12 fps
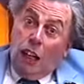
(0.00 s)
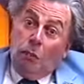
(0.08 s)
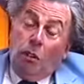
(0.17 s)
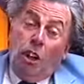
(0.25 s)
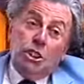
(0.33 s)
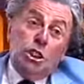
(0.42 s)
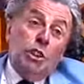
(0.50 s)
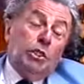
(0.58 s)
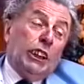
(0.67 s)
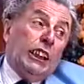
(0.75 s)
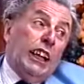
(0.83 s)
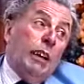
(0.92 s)
Mind you, if
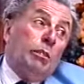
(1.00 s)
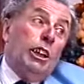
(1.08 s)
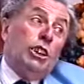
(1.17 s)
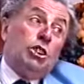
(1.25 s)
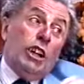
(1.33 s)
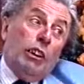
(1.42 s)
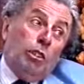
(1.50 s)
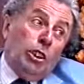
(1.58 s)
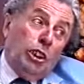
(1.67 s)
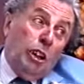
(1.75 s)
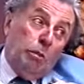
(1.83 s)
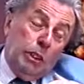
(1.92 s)
the camera had
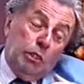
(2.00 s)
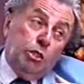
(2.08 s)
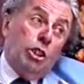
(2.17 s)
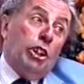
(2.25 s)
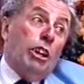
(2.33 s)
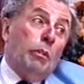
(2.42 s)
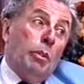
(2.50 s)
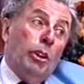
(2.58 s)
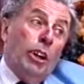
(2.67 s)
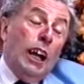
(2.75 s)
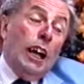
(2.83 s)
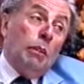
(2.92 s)
travelled a bit further up
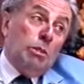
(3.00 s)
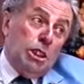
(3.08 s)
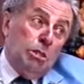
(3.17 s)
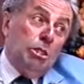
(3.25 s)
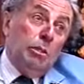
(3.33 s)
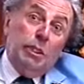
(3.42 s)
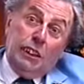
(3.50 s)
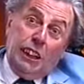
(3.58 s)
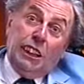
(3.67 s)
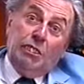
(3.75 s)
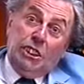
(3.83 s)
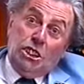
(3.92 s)
her arm, she would have been
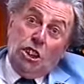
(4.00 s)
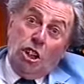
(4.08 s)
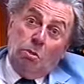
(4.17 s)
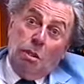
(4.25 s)
out of a job.